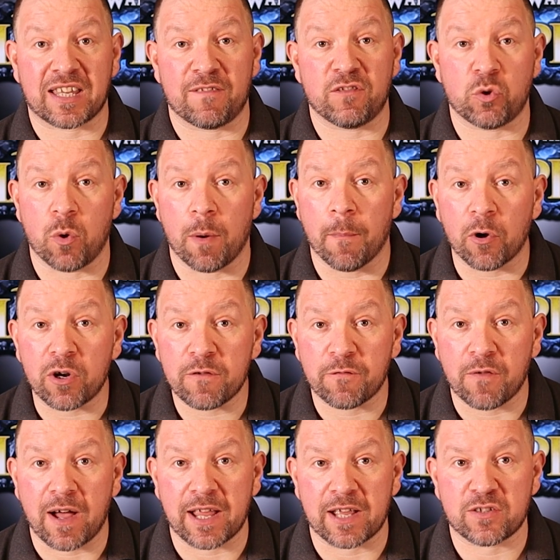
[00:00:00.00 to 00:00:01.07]
gives you a
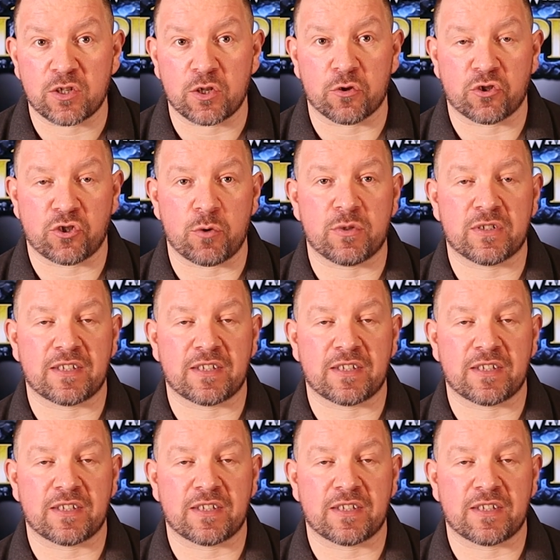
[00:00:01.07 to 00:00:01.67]
modifier to your shoot